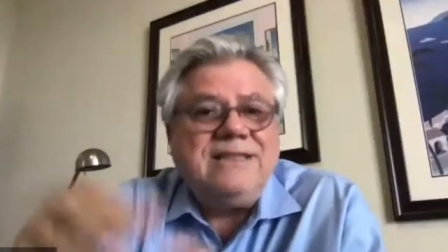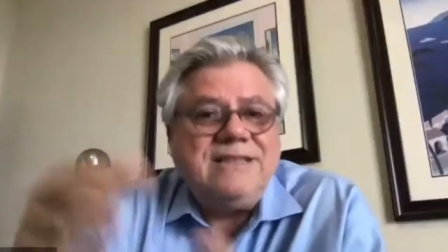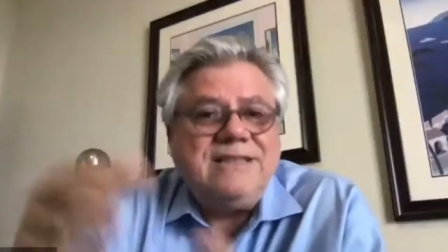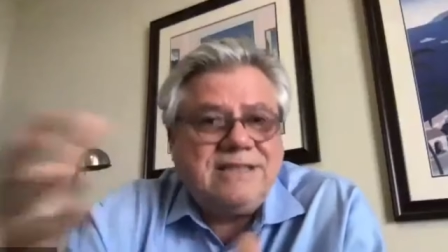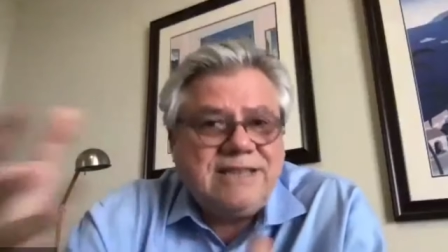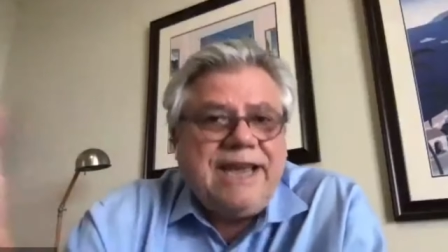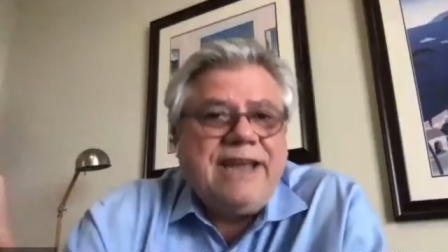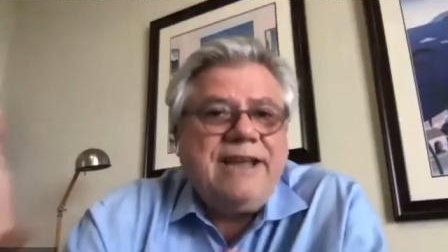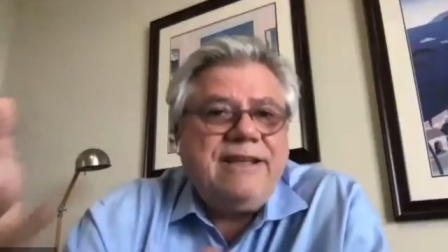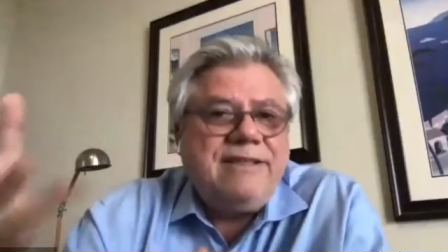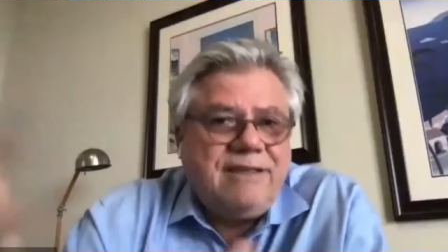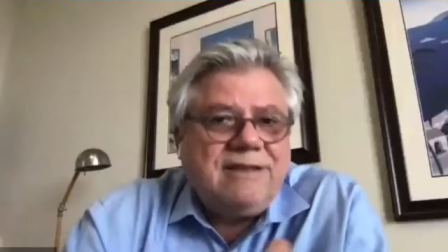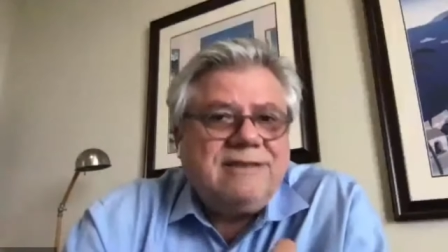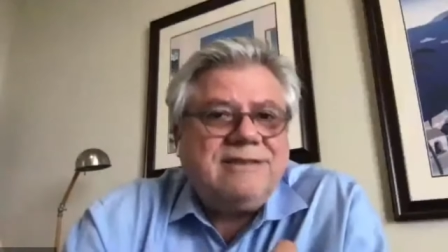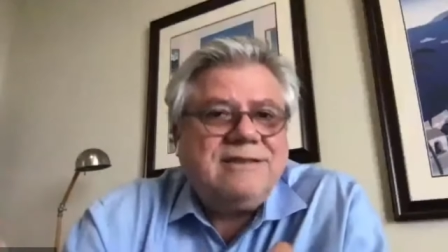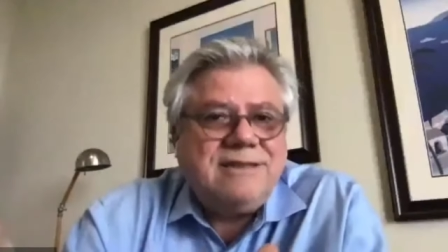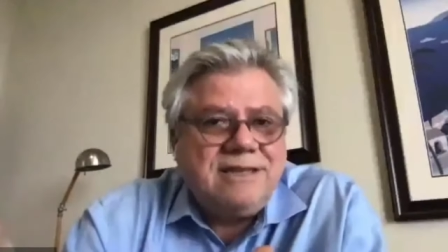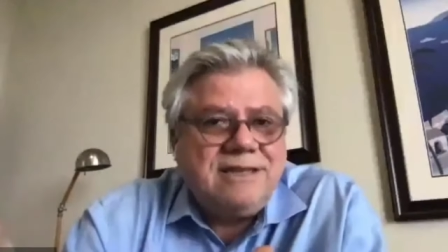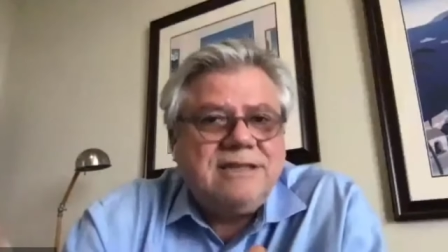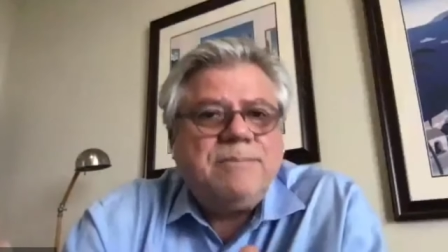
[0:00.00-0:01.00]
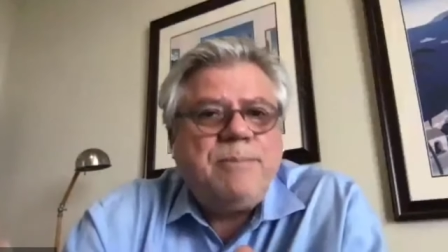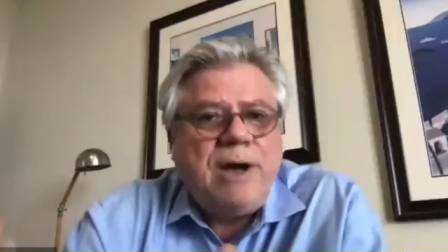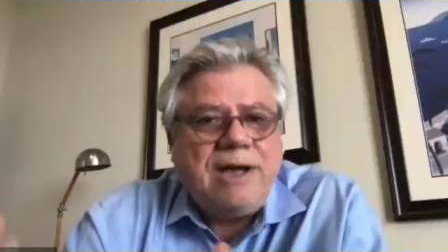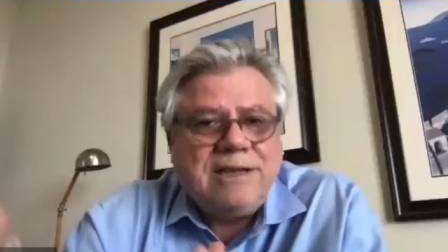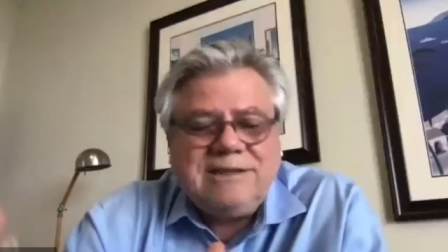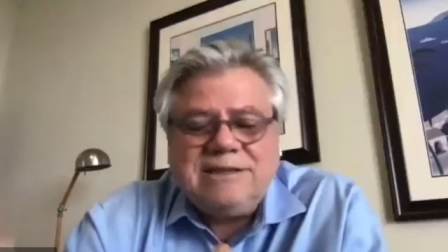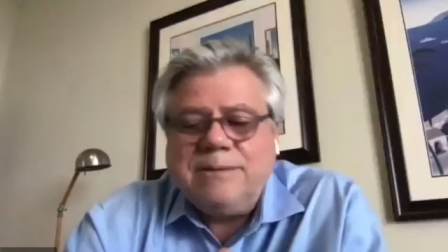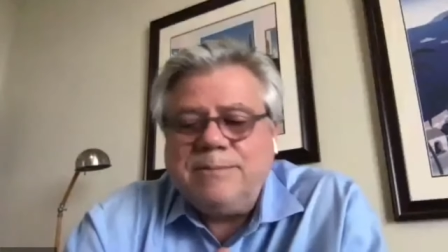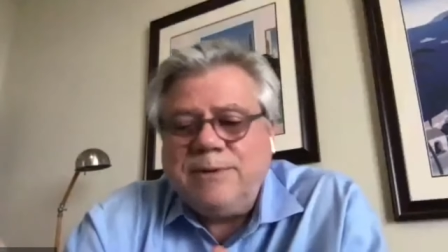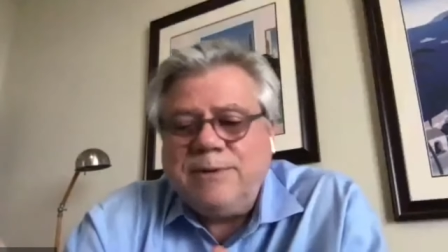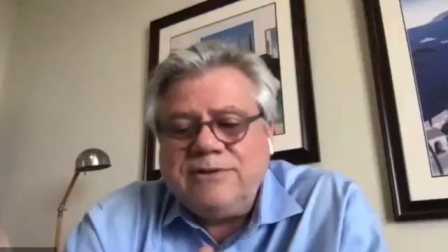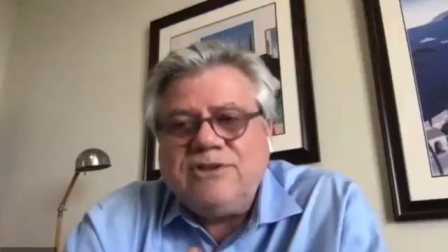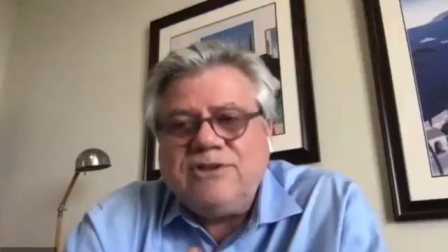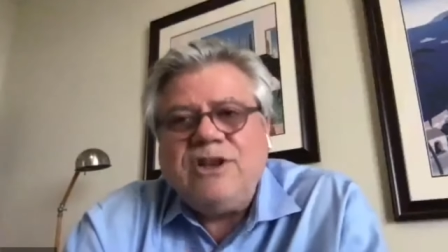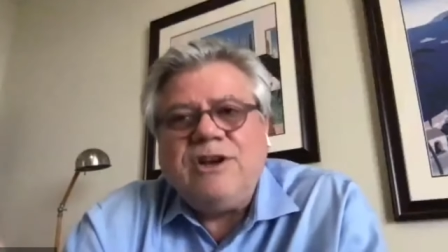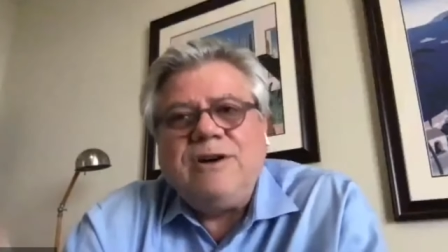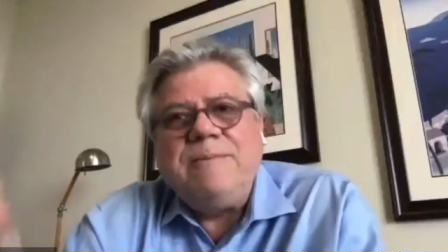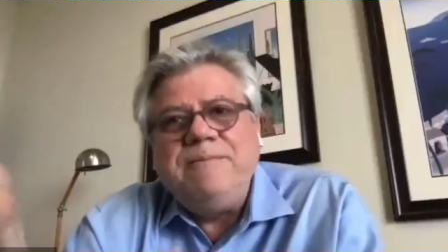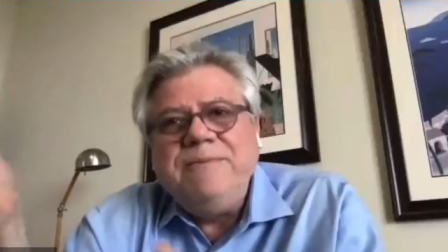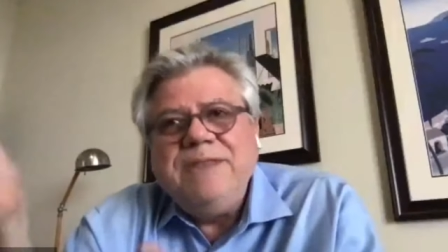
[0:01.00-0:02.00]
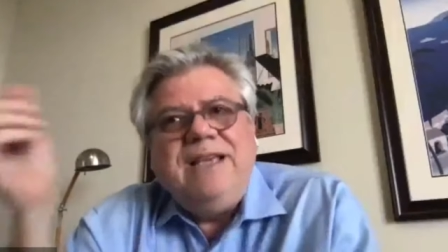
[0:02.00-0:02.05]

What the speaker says: unscathed as possible.